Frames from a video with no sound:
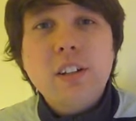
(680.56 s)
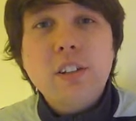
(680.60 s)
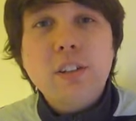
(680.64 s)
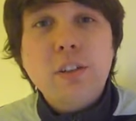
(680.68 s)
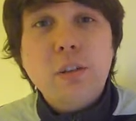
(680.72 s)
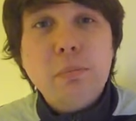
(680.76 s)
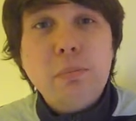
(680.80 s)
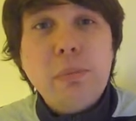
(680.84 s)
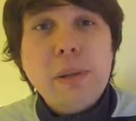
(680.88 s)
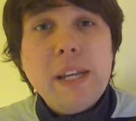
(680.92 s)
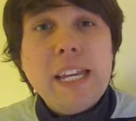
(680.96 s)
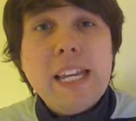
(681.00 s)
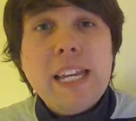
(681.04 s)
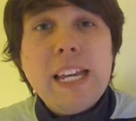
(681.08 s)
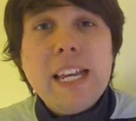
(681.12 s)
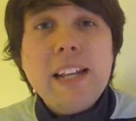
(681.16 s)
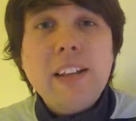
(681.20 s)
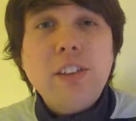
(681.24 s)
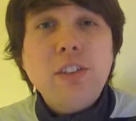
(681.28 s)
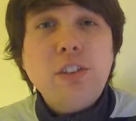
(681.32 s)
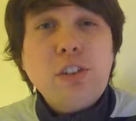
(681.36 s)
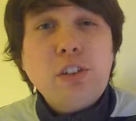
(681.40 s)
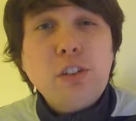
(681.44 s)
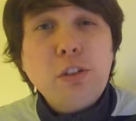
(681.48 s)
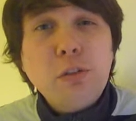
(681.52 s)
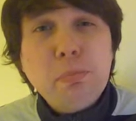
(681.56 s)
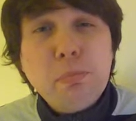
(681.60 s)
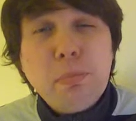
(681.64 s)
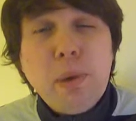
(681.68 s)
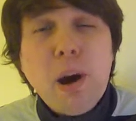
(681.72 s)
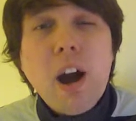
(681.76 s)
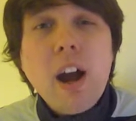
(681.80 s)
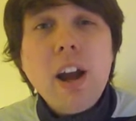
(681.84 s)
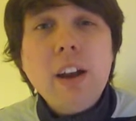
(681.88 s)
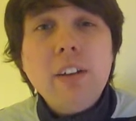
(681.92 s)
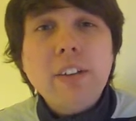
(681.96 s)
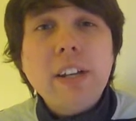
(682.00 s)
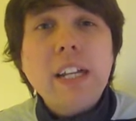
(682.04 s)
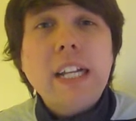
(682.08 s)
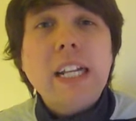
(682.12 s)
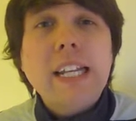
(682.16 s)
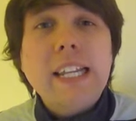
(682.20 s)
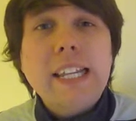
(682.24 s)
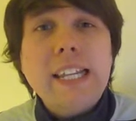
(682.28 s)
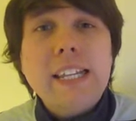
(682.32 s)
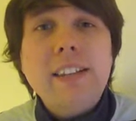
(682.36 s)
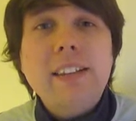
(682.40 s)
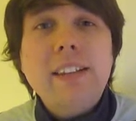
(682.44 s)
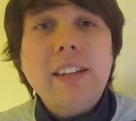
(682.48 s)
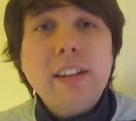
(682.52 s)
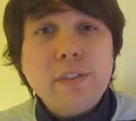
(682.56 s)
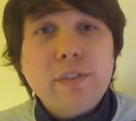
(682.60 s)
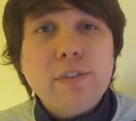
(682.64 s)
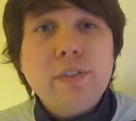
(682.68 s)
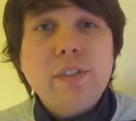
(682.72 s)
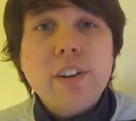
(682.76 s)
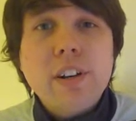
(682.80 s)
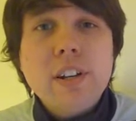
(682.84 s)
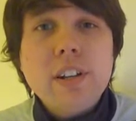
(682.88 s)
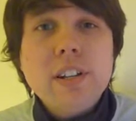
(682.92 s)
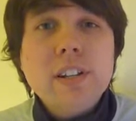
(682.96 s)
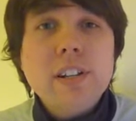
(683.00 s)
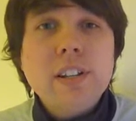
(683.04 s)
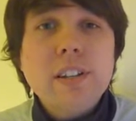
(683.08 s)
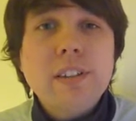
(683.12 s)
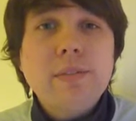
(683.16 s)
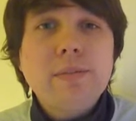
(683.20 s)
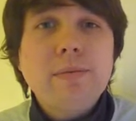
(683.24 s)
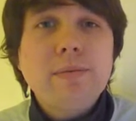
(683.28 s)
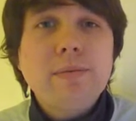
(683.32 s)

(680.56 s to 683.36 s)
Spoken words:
to be inspiringly different?